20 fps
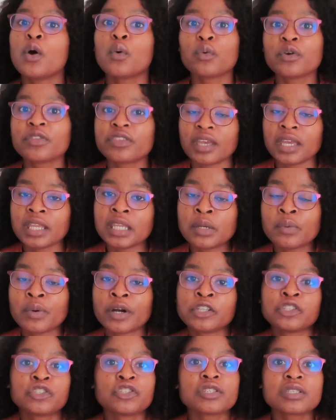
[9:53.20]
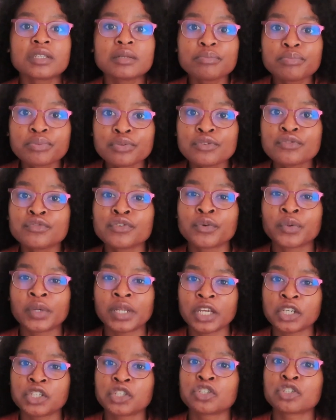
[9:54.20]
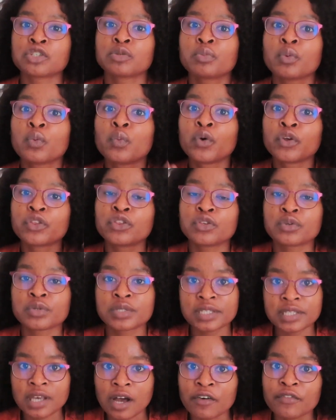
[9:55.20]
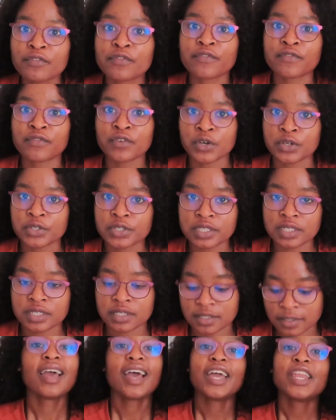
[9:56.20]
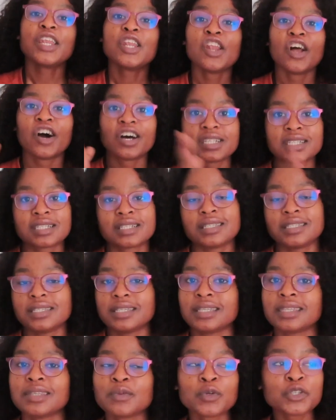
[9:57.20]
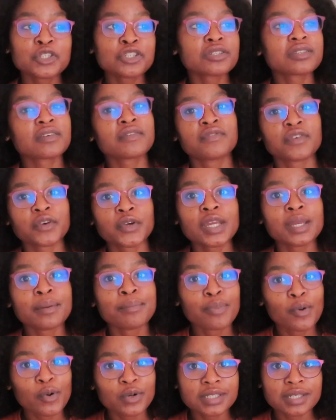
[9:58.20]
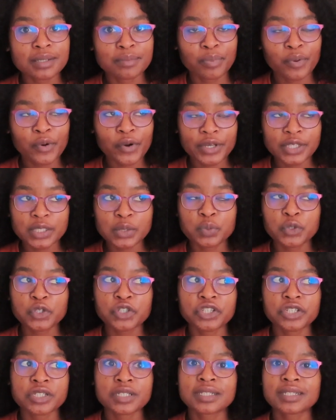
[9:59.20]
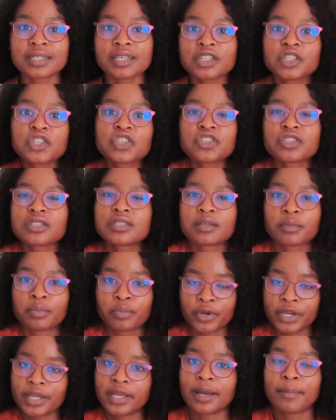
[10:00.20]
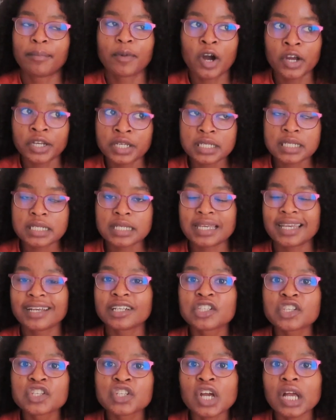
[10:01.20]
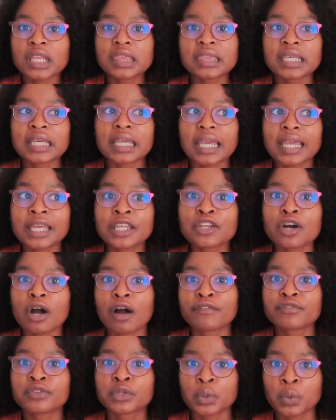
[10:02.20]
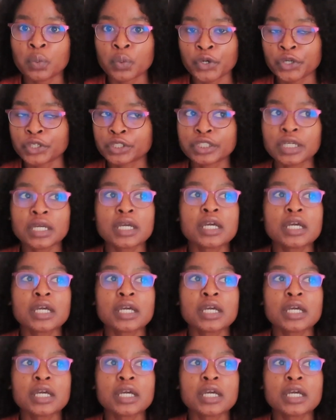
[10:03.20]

with anyone. Just improve your relationship with yourself first. And lastly, which is a very important point, which is, it's just a breakup. Honestly, it's not the end of the world.